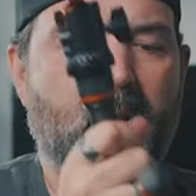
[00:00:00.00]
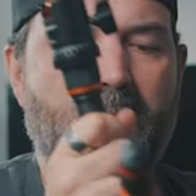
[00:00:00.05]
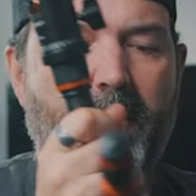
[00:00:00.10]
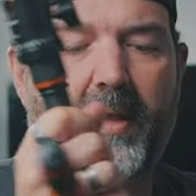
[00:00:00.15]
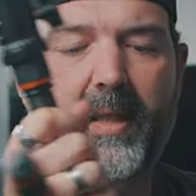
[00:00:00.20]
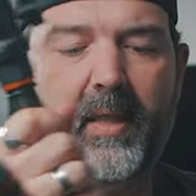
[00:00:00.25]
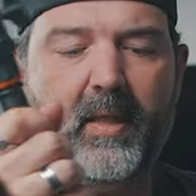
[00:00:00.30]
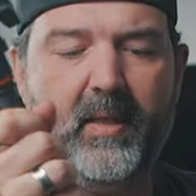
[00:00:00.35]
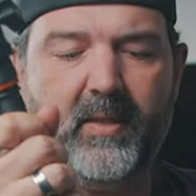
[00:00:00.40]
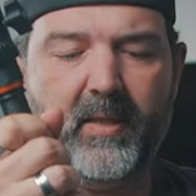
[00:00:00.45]

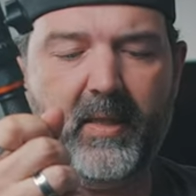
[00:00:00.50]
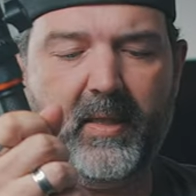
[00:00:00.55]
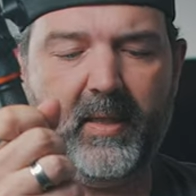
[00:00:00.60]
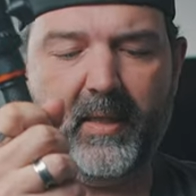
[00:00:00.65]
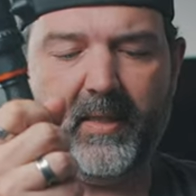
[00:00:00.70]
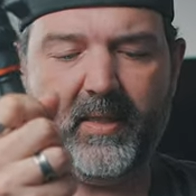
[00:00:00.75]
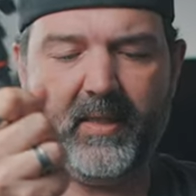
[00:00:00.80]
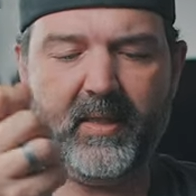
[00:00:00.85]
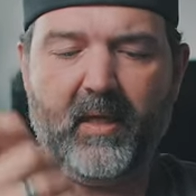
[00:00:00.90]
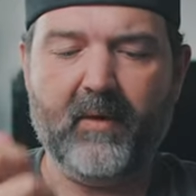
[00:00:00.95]
this in
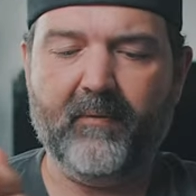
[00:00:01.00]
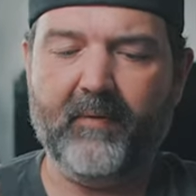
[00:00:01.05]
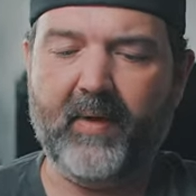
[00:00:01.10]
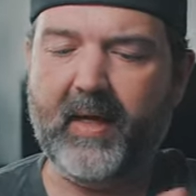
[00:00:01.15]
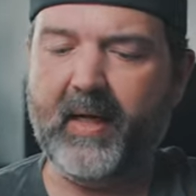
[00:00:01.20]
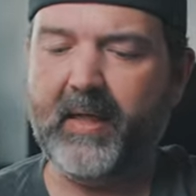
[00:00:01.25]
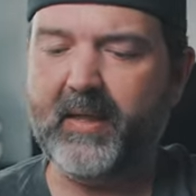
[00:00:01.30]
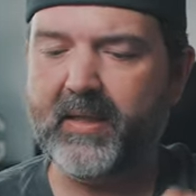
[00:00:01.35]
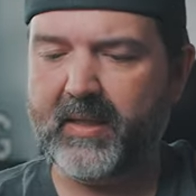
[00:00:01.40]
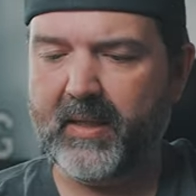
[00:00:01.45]
itself,
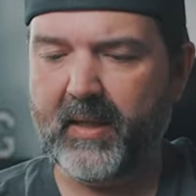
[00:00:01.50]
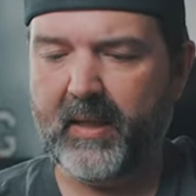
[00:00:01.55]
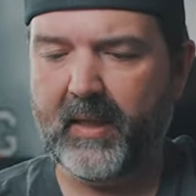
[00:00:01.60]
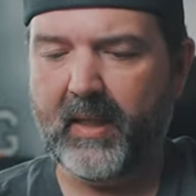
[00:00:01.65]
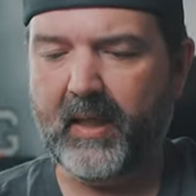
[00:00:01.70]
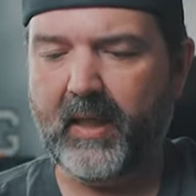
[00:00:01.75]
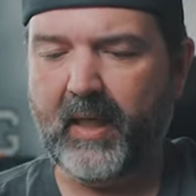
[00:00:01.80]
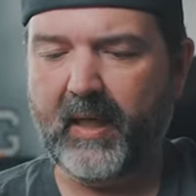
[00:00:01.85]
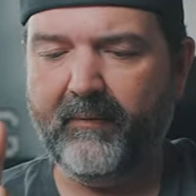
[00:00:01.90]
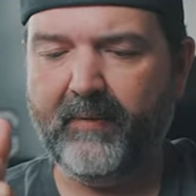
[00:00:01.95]
at its
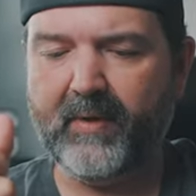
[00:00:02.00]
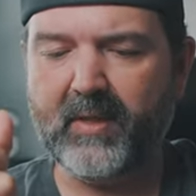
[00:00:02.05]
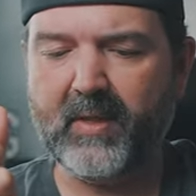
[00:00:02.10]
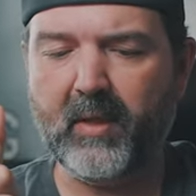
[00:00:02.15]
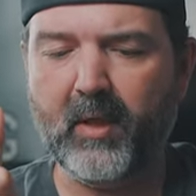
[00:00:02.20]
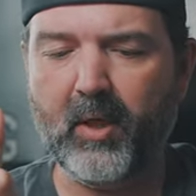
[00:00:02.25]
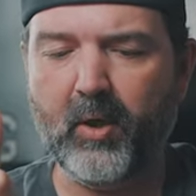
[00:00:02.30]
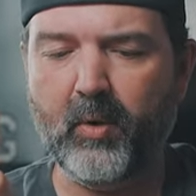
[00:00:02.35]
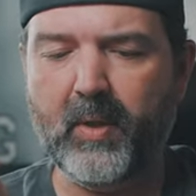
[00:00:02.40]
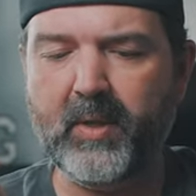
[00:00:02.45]
kind of its
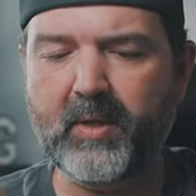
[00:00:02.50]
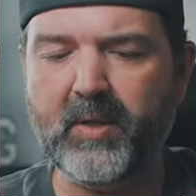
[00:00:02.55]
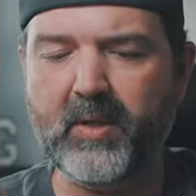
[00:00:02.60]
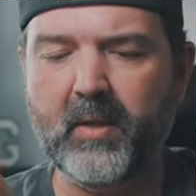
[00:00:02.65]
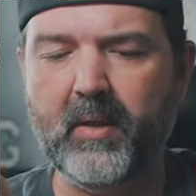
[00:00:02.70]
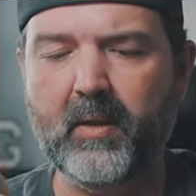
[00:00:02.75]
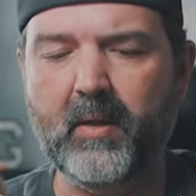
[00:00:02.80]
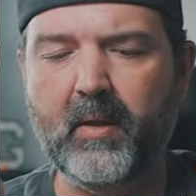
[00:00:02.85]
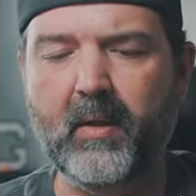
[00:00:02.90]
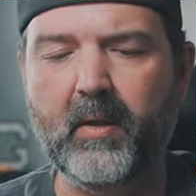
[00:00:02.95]

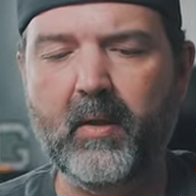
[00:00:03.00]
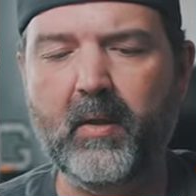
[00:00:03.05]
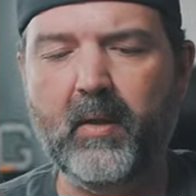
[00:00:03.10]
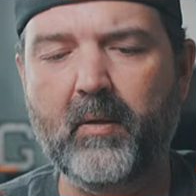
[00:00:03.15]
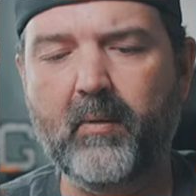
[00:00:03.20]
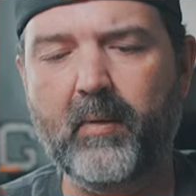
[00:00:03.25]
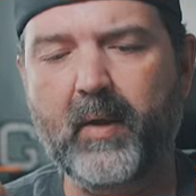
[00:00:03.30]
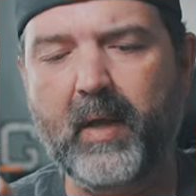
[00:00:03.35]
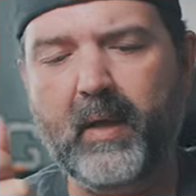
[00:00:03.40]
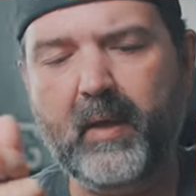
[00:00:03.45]
lowest,
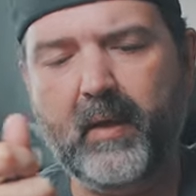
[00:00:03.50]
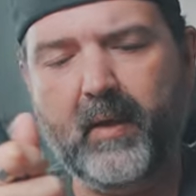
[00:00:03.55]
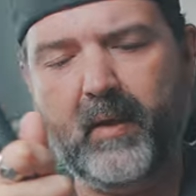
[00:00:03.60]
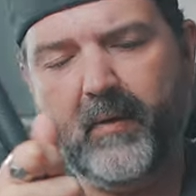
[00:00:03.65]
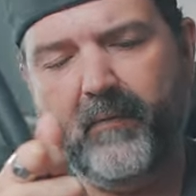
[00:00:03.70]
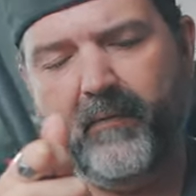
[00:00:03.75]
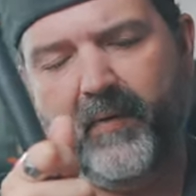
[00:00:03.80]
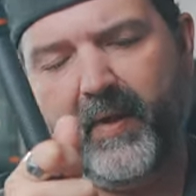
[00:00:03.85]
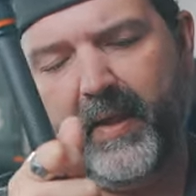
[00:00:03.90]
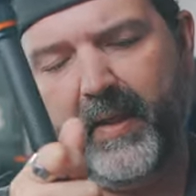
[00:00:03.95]
right?
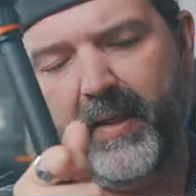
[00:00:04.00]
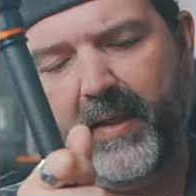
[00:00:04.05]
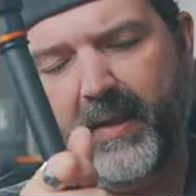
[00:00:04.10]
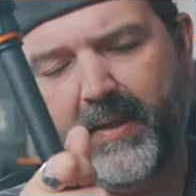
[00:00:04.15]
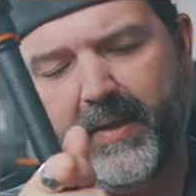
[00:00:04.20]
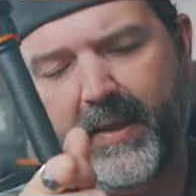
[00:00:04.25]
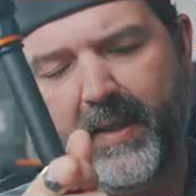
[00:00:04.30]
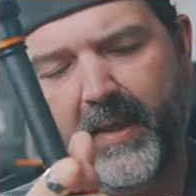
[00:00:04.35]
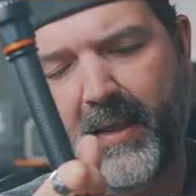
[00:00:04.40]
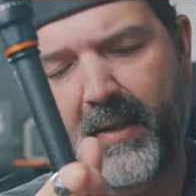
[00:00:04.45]
Like if you get
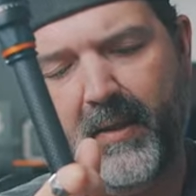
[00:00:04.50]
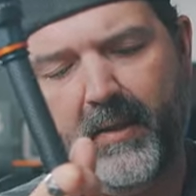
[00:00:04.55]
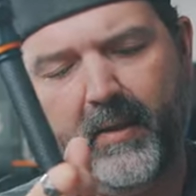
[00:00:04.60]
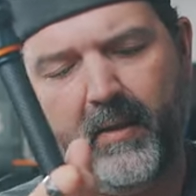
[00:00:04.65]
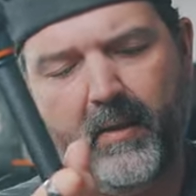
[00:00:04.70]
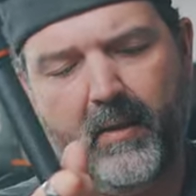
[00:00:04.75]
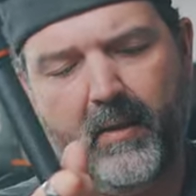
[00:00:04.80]
this in here,